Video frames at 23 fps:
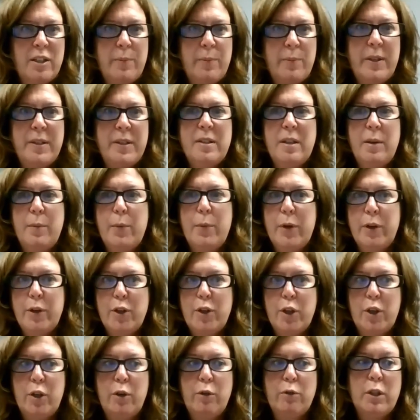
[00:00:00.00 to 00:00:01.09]
to be somewhere and
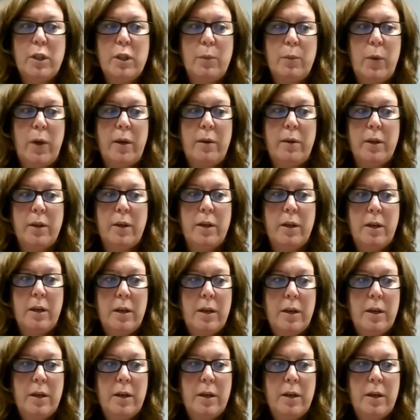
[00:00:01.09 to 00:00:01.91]
to go somewhere. And,